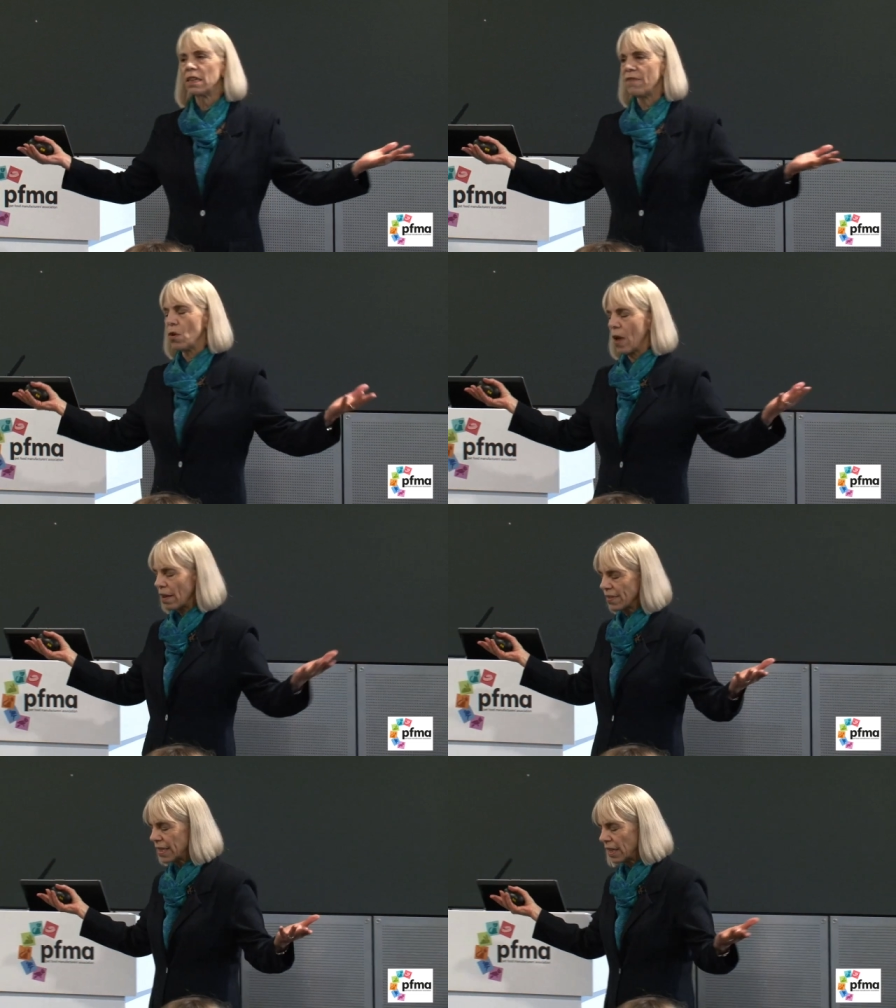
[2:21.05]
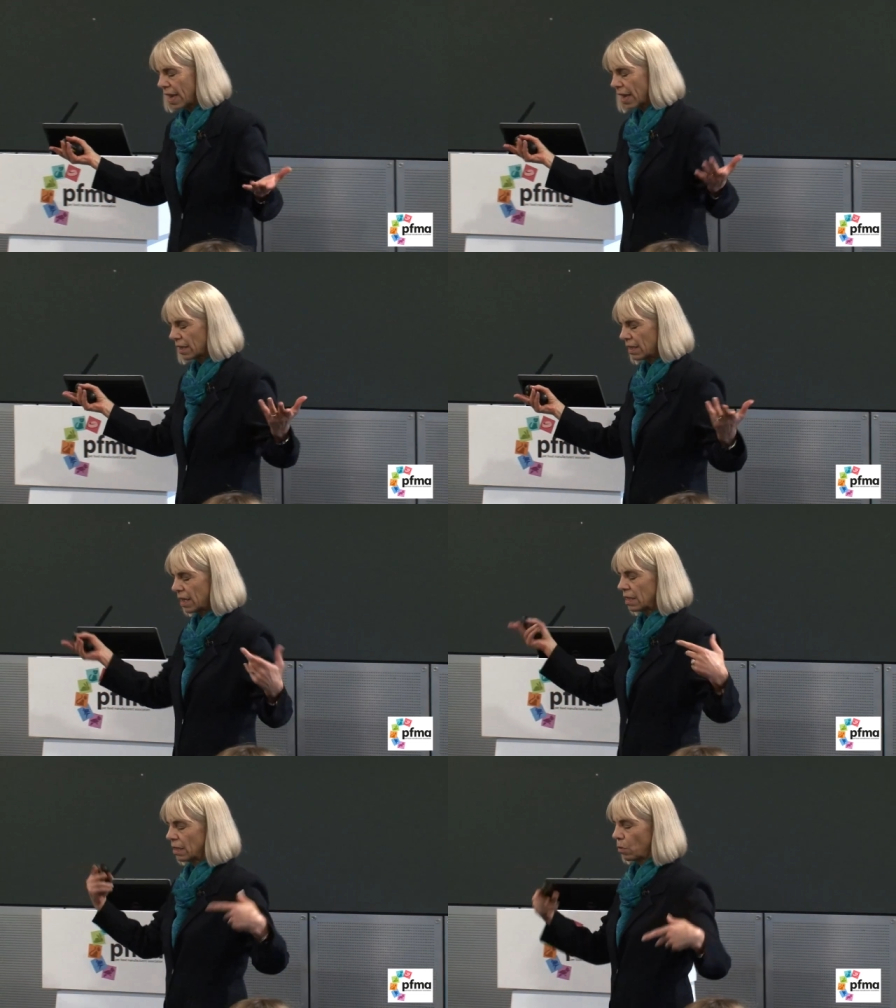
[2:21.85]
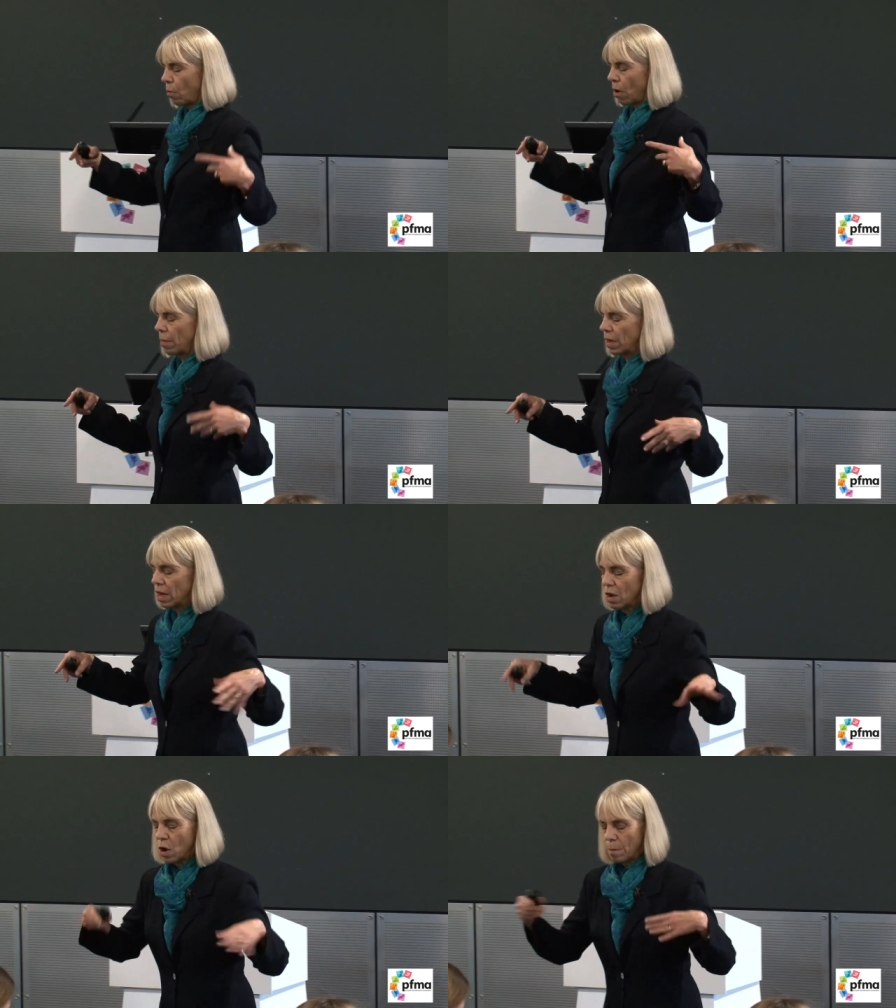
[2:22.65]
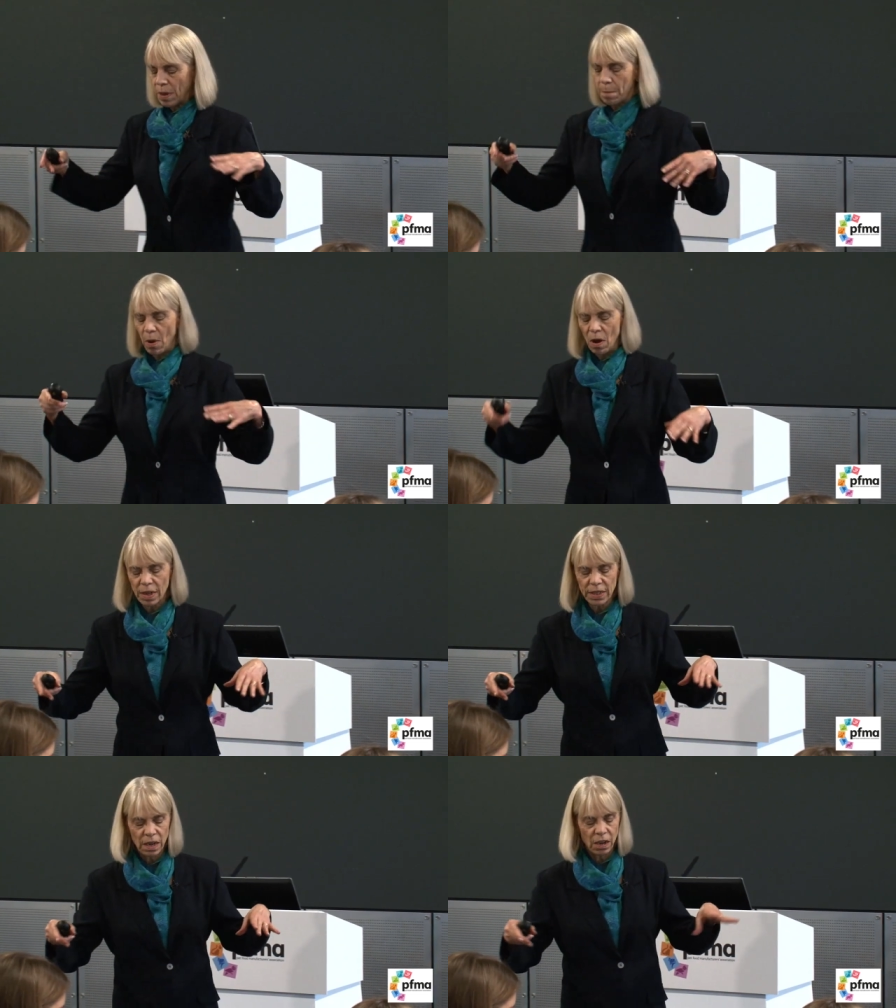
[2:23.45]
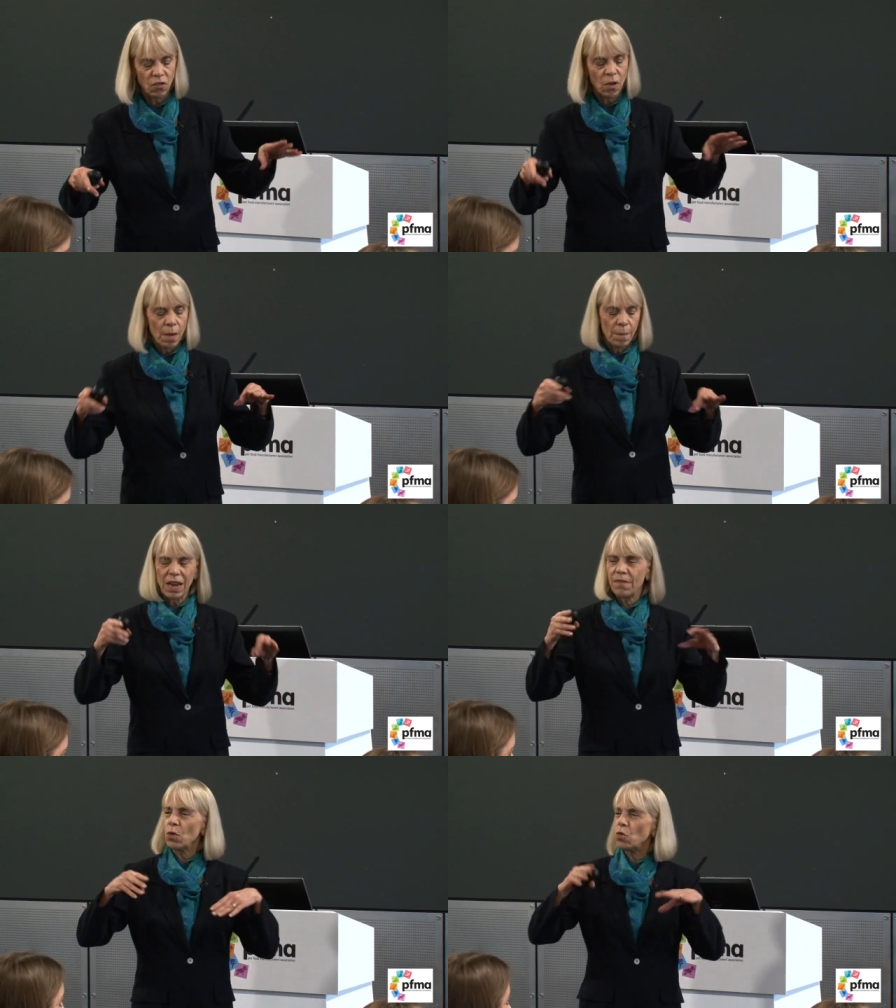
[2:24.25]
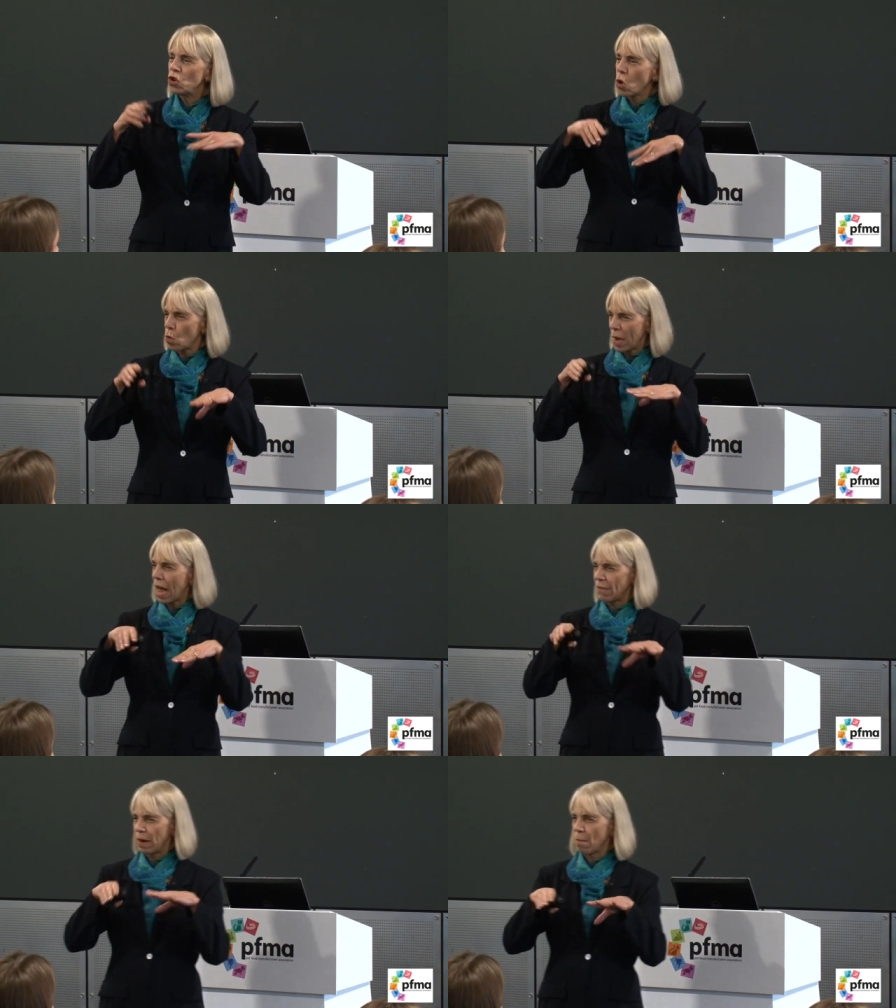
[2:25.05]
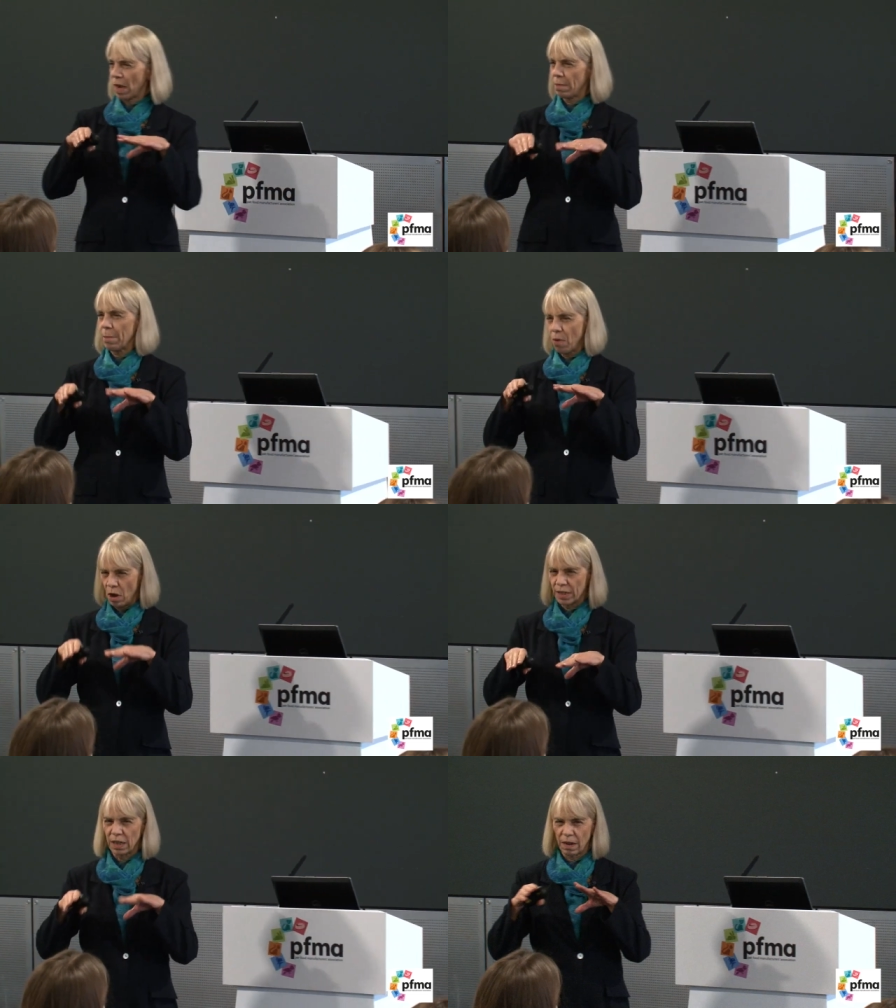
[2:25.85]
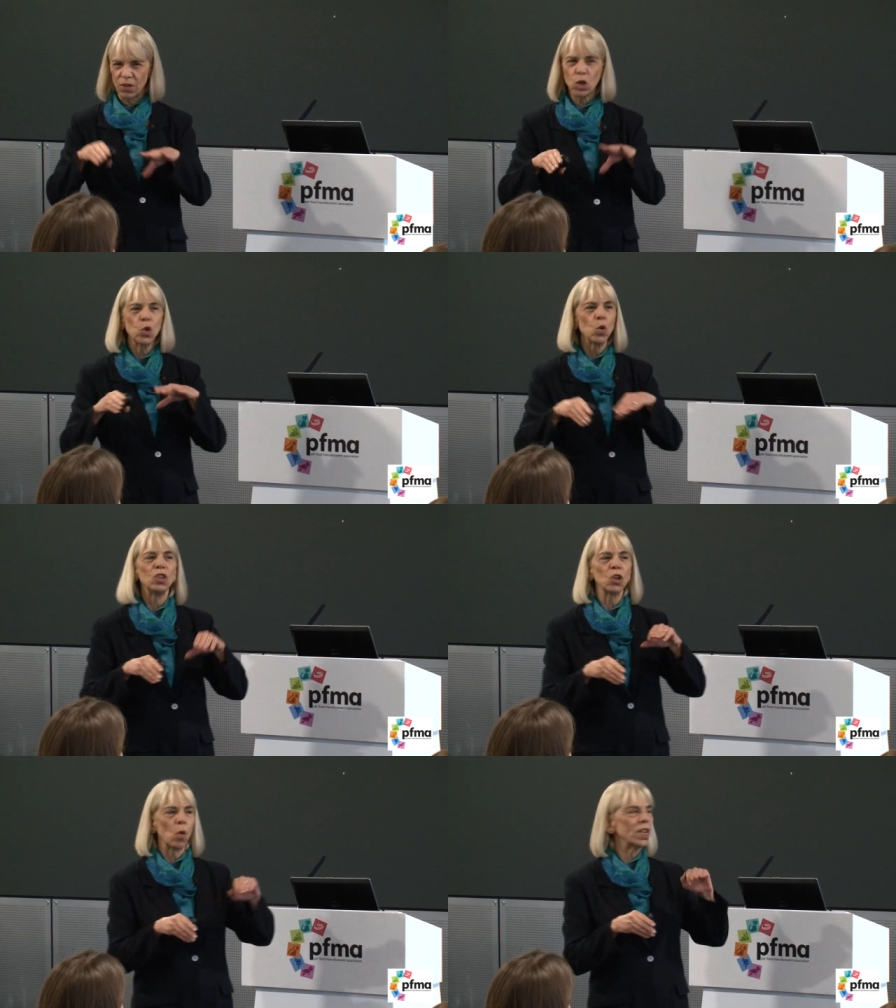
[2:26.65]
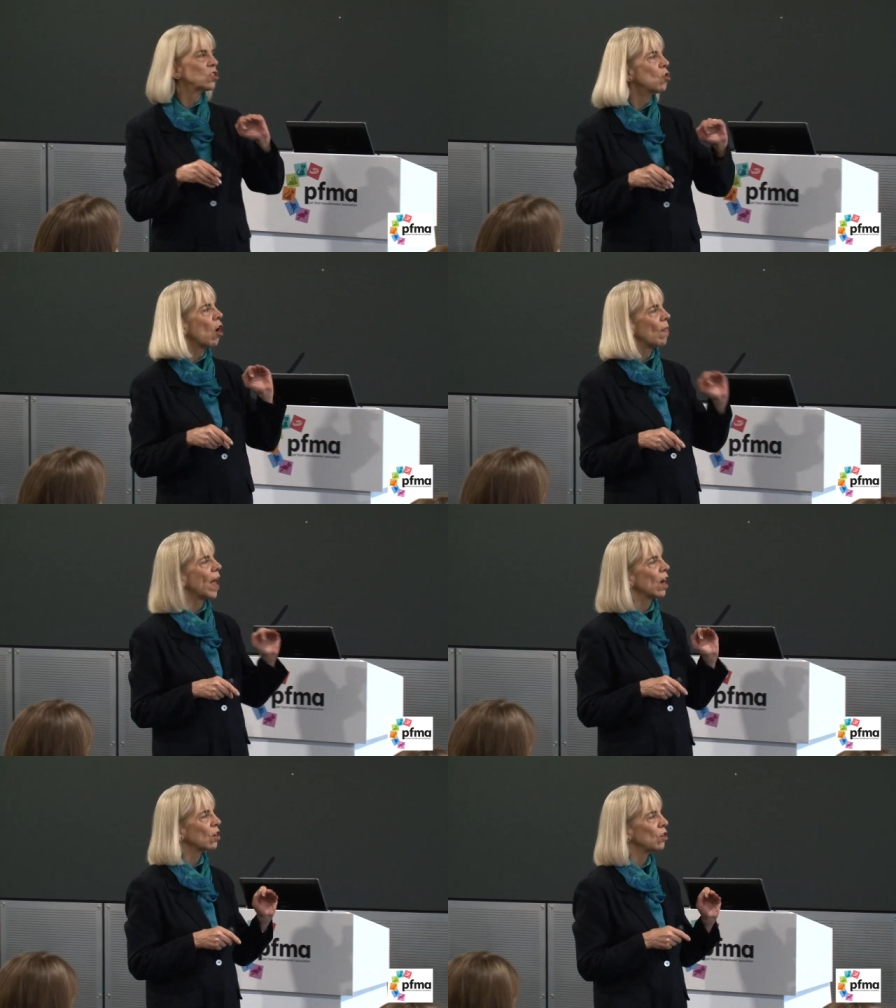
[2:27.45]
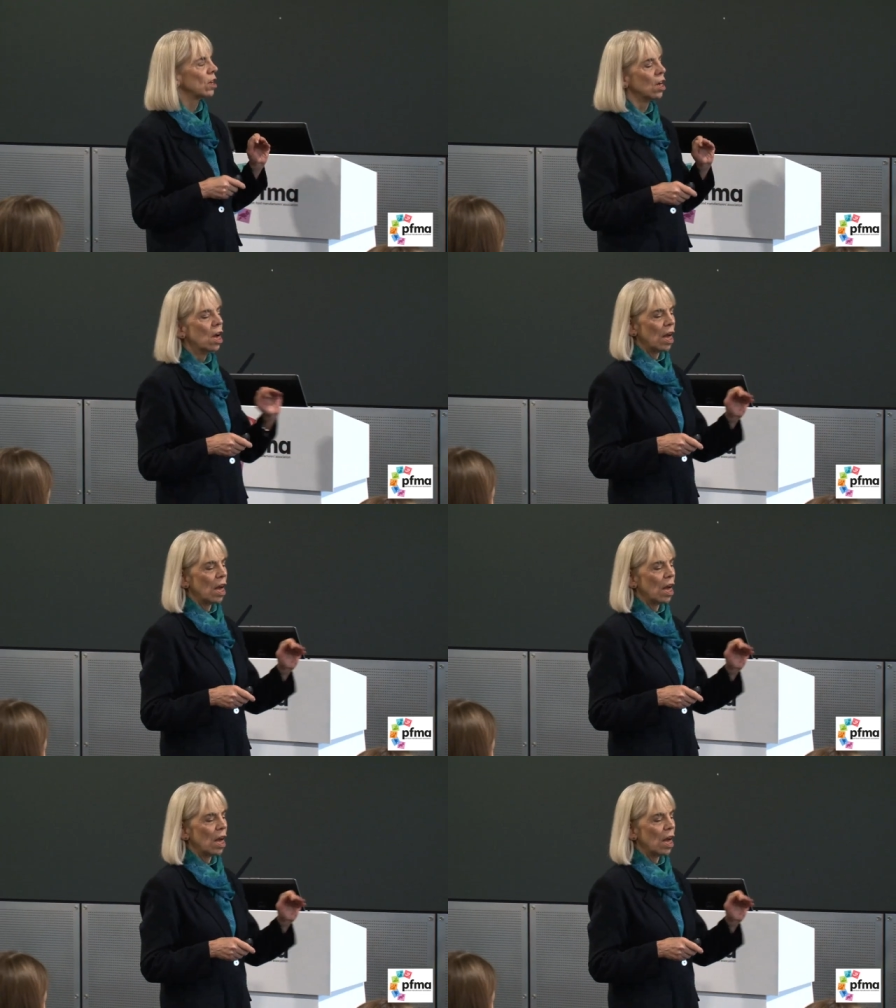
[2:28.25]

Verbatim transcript: If you have celiac disease, this will probably be positive, but if you don't have it, it might be positive too, so it's not that good a,